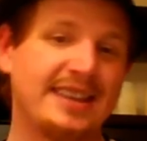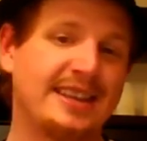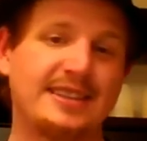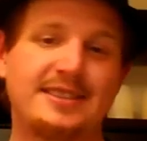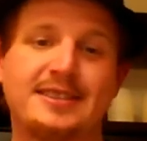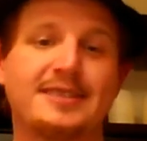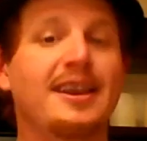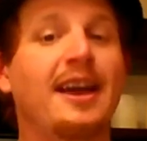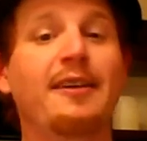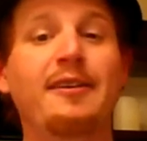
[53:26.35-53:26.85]

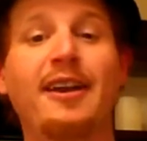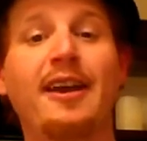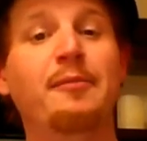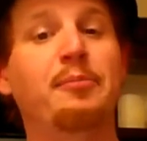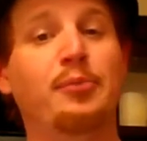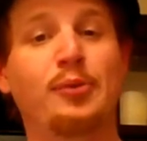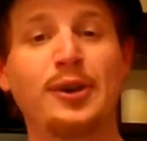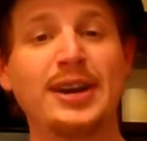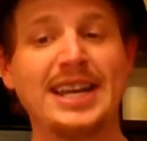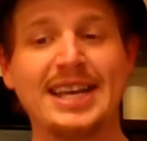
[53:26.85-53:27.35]
That's a, a,
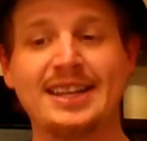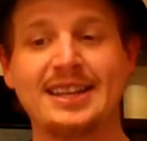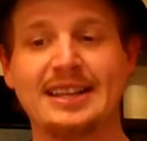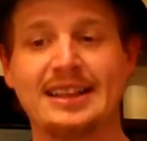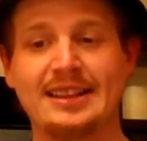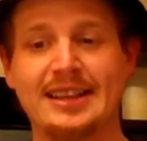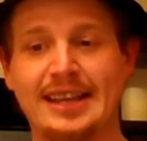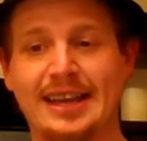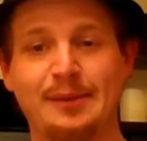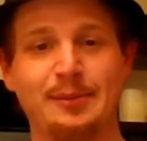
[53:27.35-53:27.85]
pretty
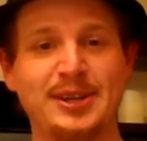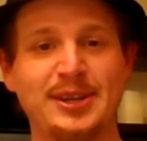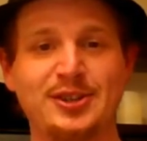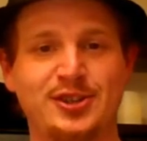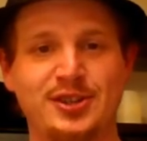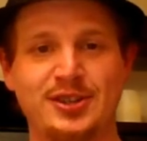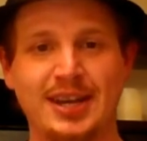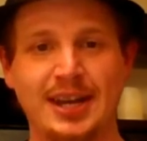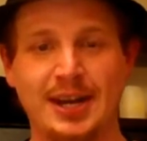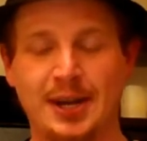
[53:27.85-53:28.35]
little
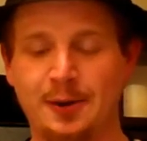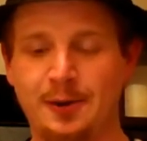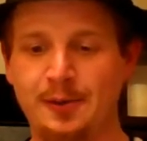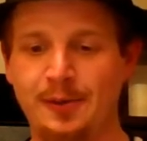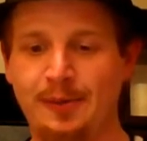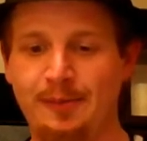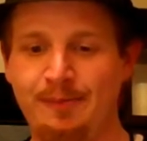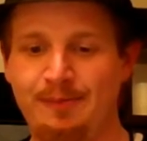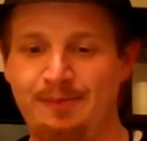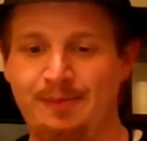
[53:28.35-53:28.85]
image, you know,
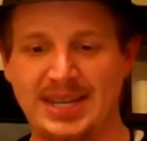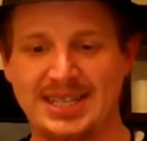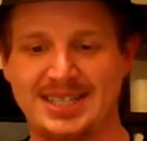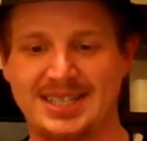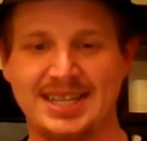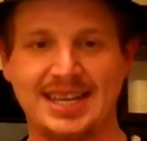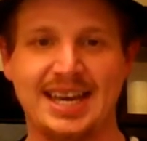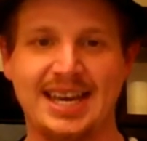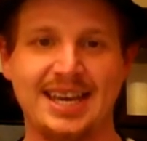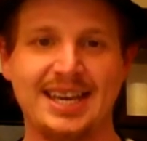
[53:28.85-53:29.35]
but
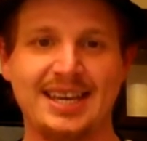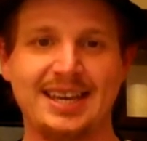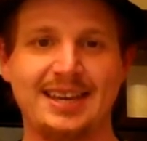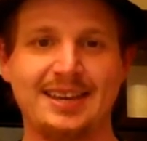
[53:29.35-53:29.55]
uh,